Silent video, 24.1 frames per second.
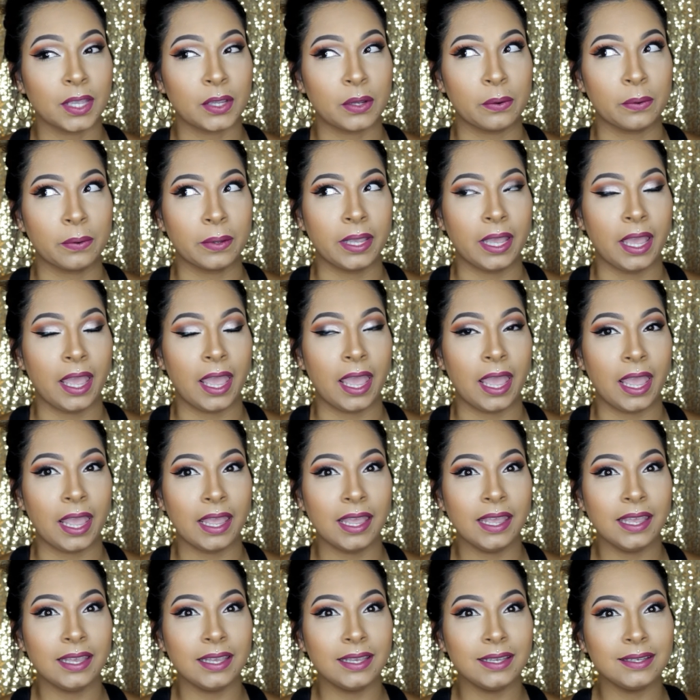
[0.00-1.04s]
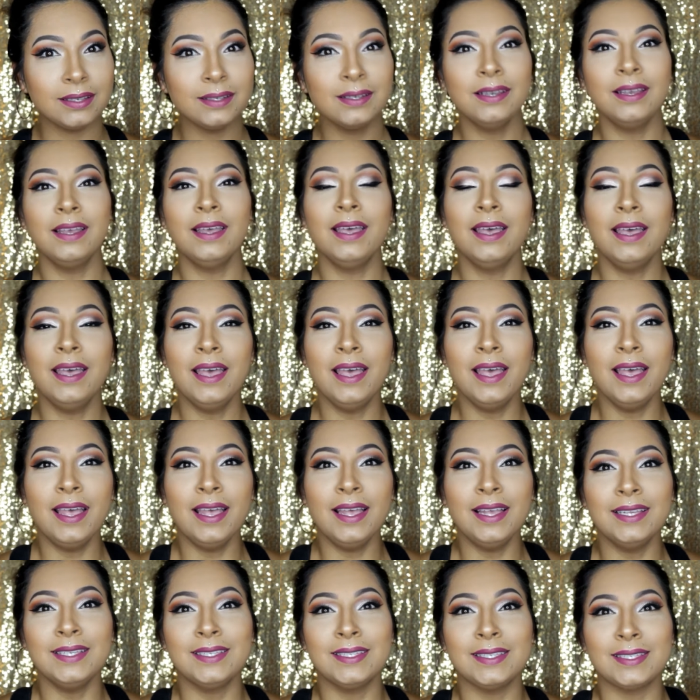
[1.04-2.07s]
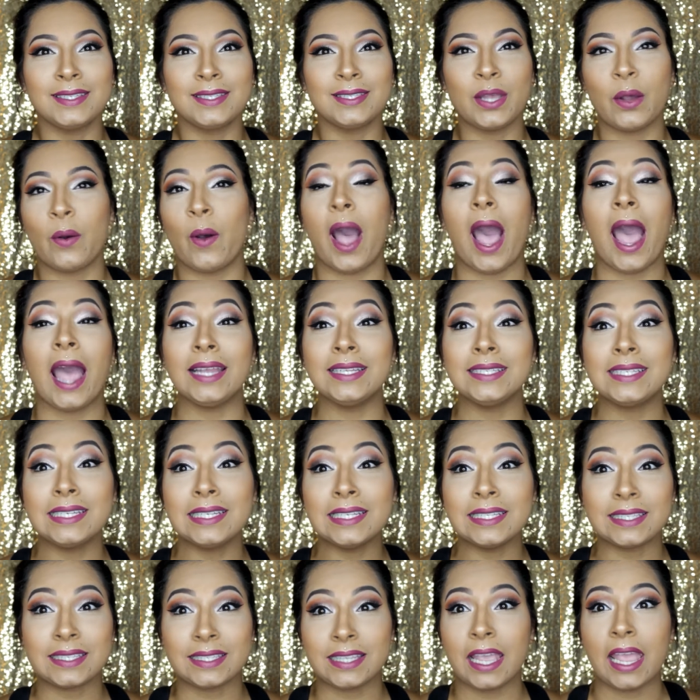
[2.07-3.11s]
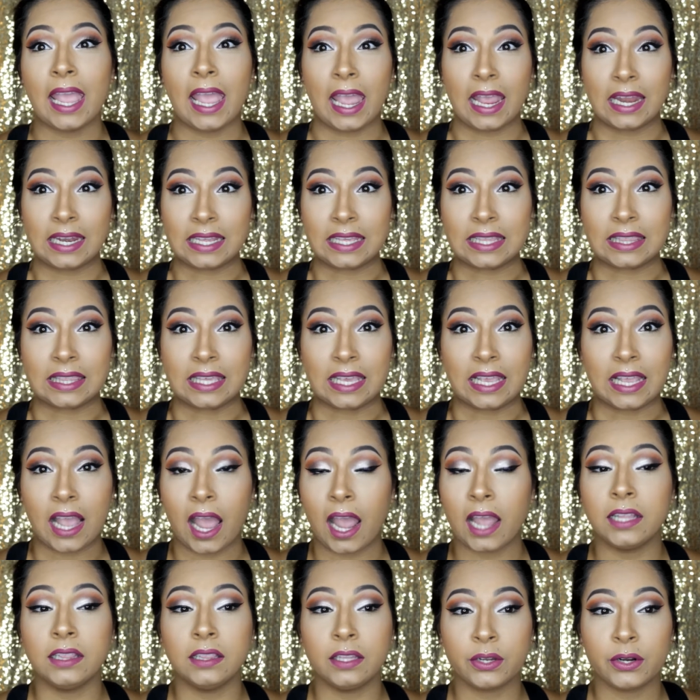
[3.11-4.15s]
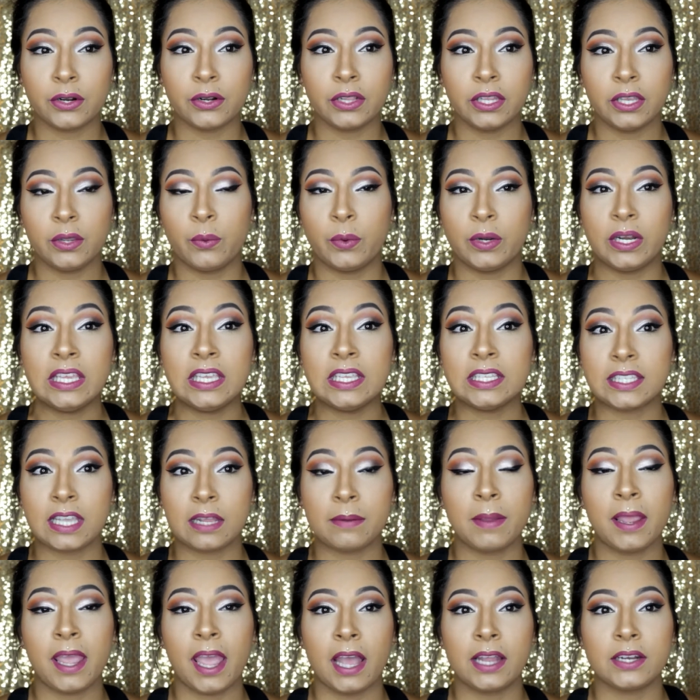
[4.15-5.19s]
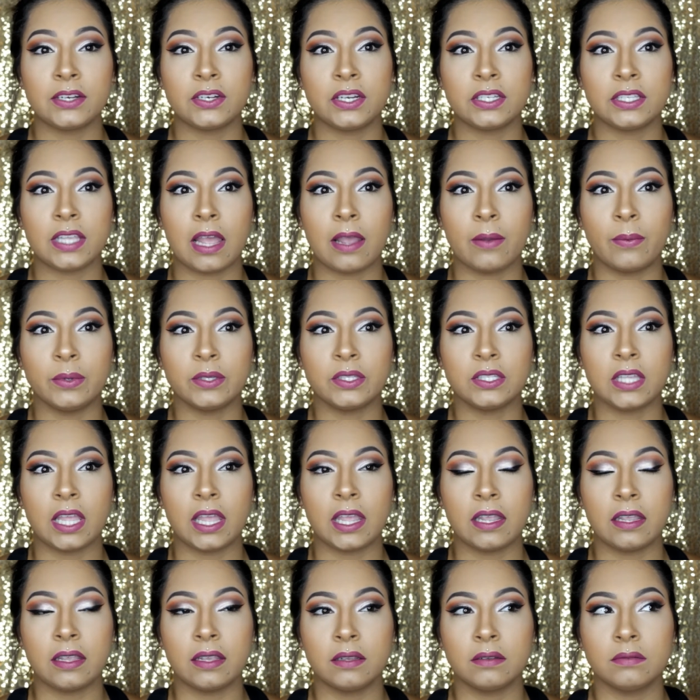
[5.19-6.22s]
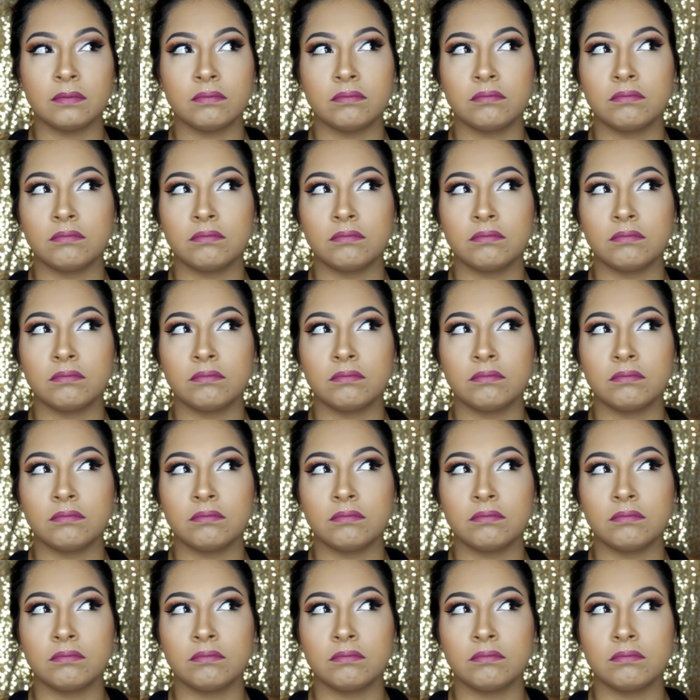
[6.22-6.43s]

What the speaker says: okay. So I didn't say anything. I literally, when he said my address, I was like,